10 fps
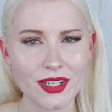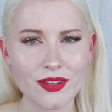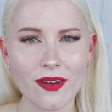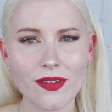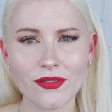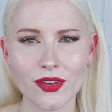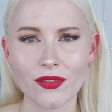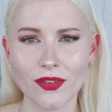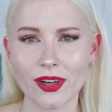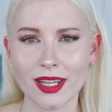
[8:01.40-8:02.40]
I do have a
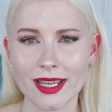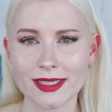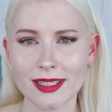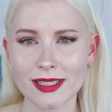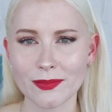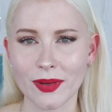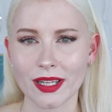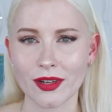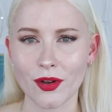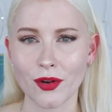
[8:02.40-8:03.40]
few phone cases,
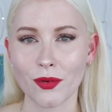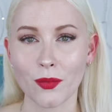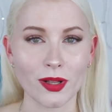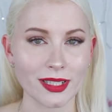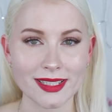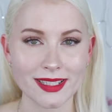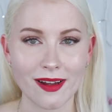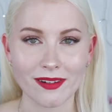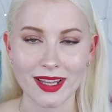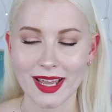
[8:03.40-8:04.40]
but no wallet
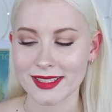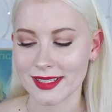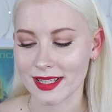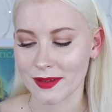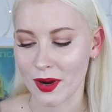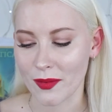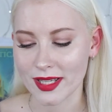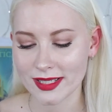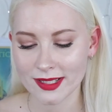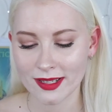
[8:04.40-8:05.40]
style cases at the
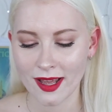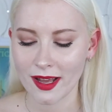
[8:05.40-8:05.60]
moment.